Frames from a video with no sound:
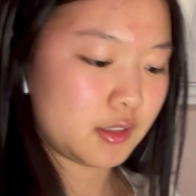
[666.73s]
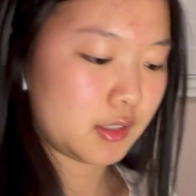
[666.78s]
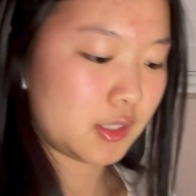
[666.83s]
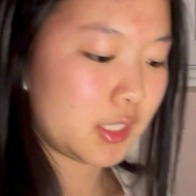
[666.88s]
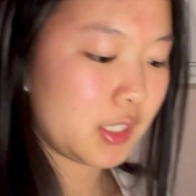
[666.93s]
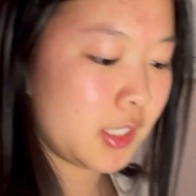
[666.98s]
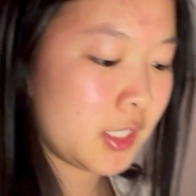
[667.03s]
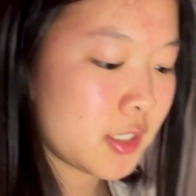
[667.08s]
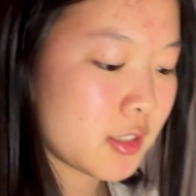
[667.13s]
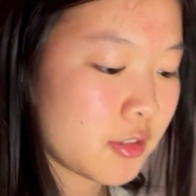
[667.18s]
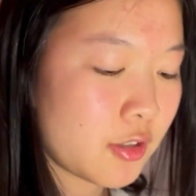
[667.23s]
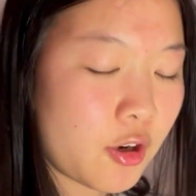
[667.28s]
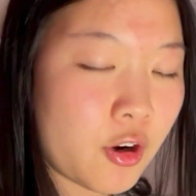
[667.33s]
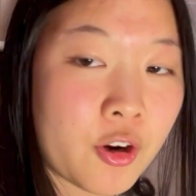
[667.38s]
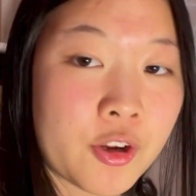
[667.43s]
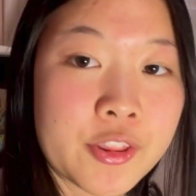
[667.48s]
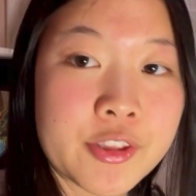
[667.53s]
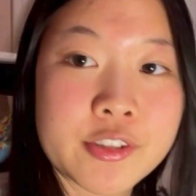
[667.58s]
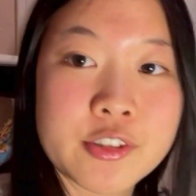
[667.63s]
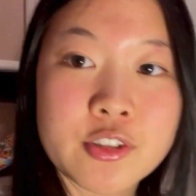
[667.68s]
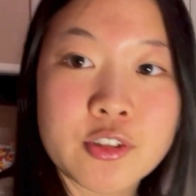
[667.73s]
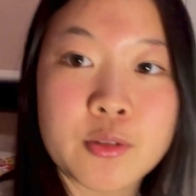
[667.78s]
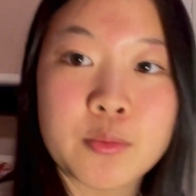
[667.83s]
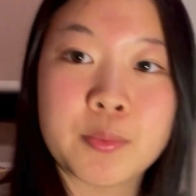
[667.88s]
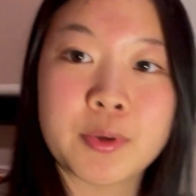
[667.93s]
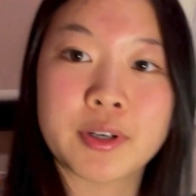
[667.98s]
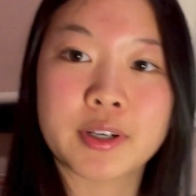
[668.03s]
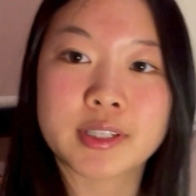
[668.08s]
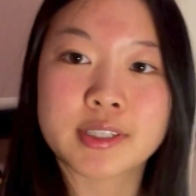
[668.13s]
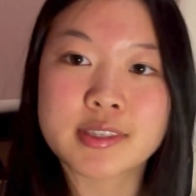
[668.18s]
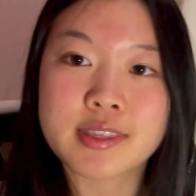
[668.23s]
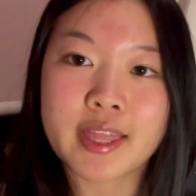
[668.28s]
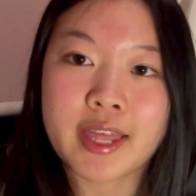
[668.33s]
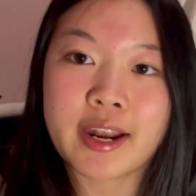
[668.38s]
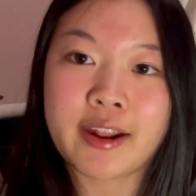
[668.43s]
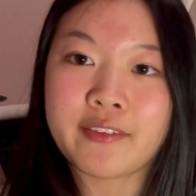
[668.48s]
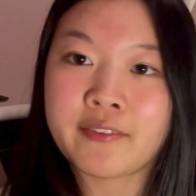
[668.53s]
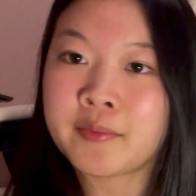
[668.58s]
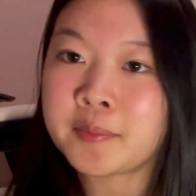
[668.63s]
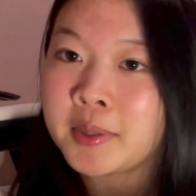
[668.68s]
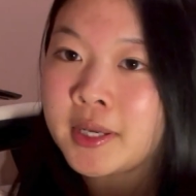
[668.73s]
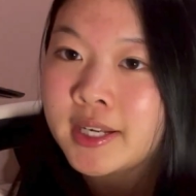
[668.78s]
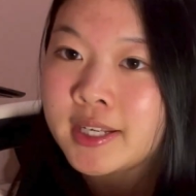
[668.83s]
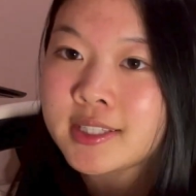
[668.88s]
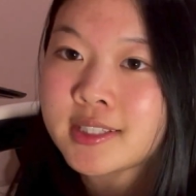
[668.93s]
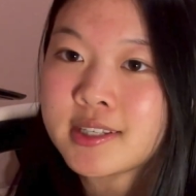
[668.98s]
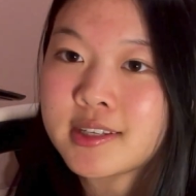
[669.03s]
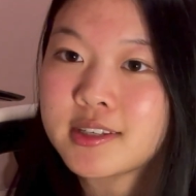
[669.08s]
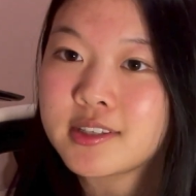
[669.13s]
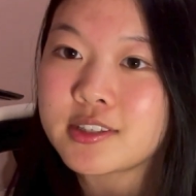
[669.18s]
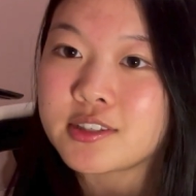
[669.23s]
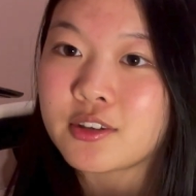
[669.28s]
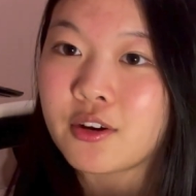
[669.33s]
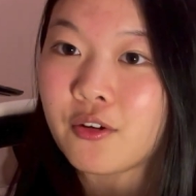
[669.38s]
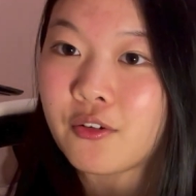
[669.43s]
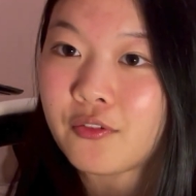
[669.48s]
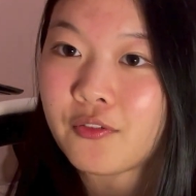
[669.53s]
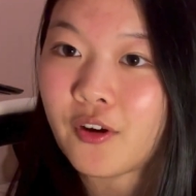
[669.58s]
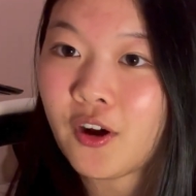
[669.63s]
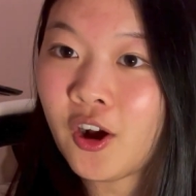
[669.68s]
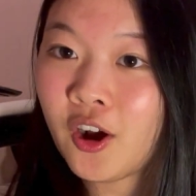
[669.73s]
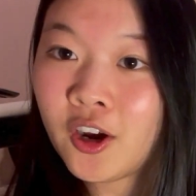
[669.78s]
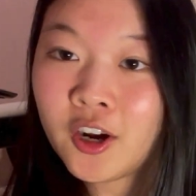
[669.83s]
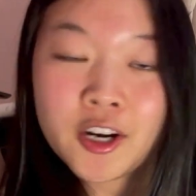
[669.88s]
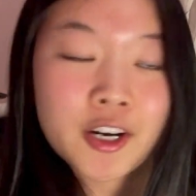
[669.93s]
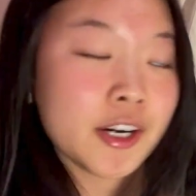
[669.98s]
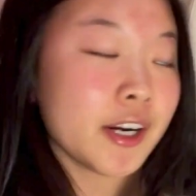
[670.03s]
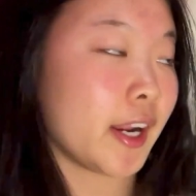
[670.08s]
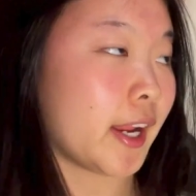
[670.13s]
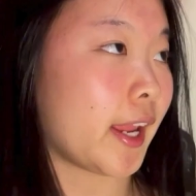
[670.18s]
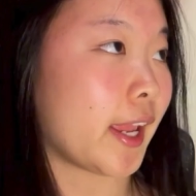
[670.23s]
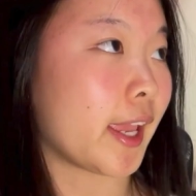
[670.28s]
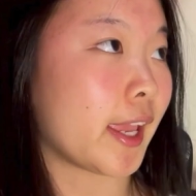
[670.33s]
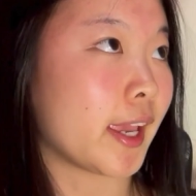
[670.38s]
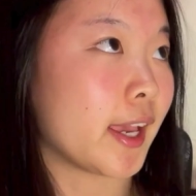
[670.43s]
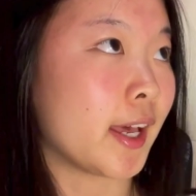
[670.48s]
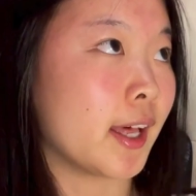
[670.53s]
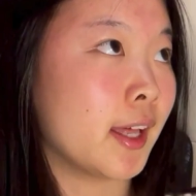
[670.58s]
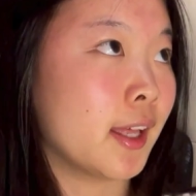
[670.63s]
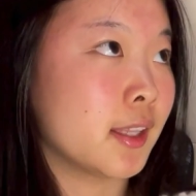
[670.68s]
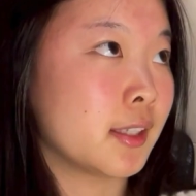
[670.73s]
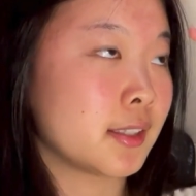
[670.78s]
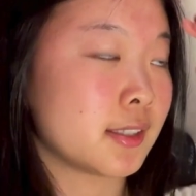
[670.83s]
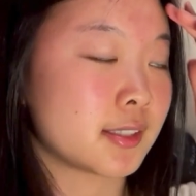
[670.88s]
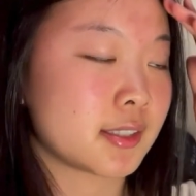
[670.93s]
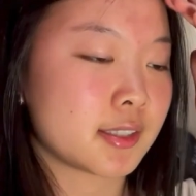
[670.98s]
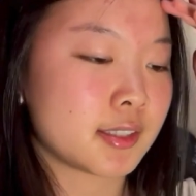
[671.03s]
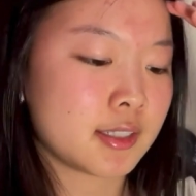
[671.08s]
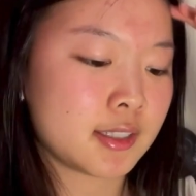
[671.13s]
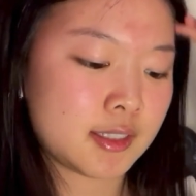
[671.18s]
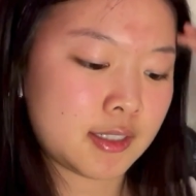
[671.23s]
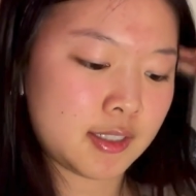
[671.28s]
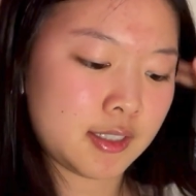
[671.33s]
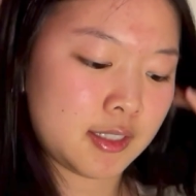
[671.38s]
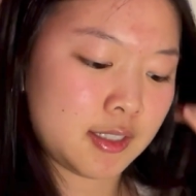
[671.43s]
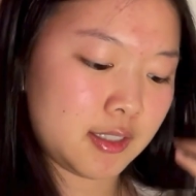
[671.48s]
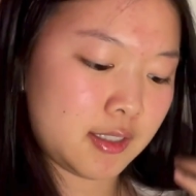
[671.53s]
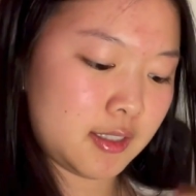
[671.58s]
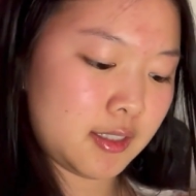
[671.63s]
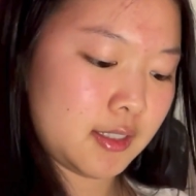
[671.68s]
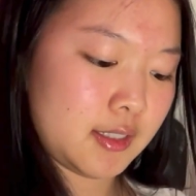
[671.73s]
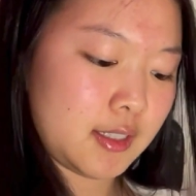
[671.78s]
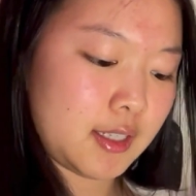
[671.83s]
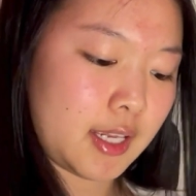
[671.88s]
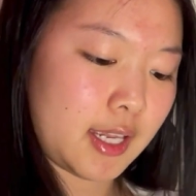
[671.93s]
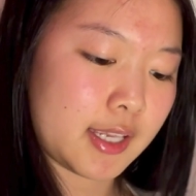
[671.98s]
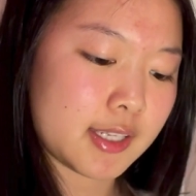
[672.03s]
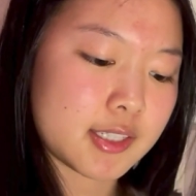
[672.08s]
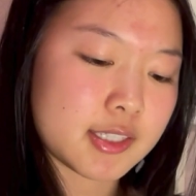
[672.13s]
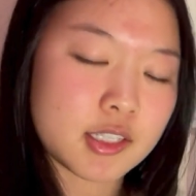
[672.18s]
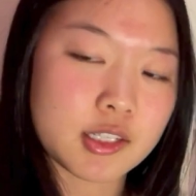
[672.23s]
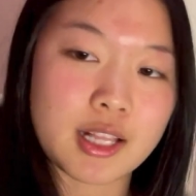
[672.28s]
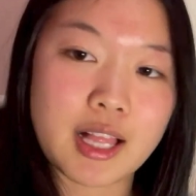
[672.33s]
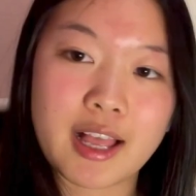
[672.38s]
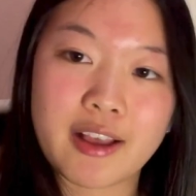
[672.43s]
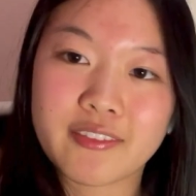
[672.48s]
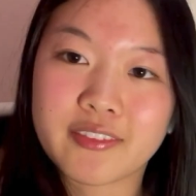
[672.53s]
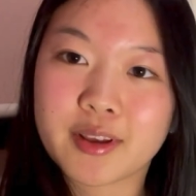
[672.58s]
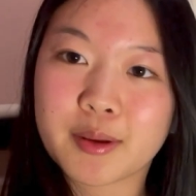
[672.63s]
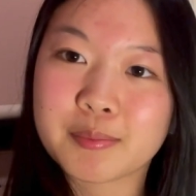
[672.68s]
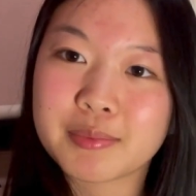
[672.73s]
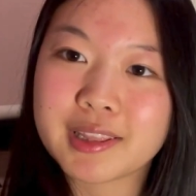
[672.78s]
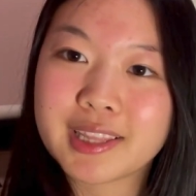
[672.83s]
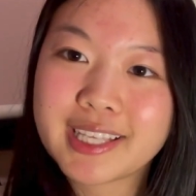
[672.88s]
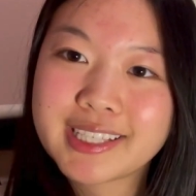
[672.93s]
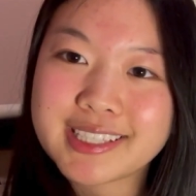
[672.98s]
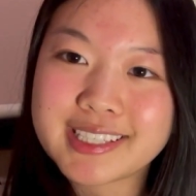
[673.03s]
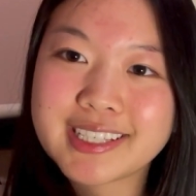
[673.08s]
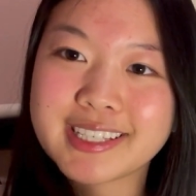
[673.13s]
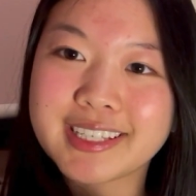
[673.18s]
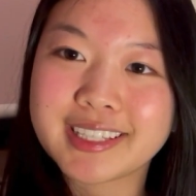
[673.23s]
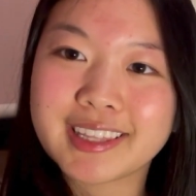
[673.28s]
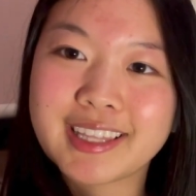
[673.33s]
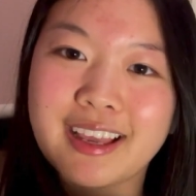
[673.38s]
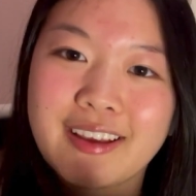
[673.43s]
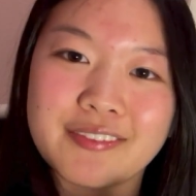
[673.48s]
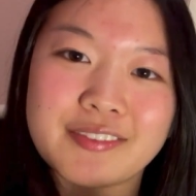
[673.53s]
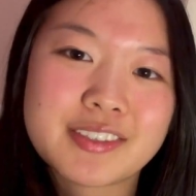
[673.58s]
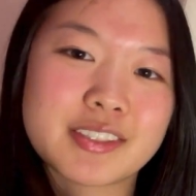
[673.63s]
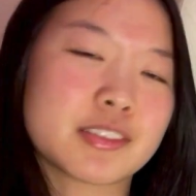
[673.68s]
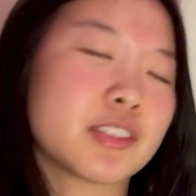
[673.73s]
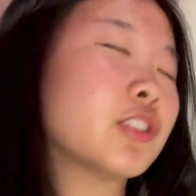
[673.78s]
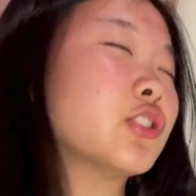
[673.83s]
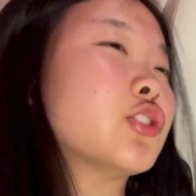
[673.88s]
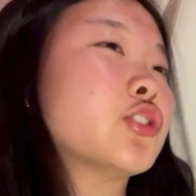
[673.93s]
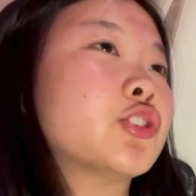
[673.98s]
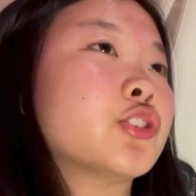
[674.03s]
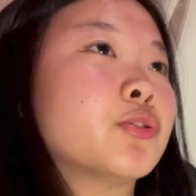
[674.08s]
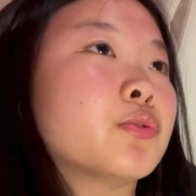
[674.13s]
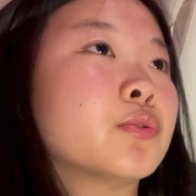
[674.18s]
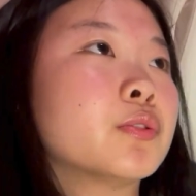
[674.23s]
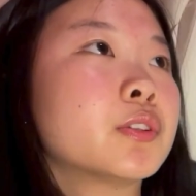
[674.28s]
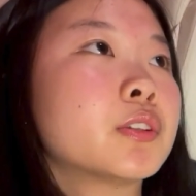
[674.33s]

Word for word: These are the two books that I've picked so far and still have plenty left to choose.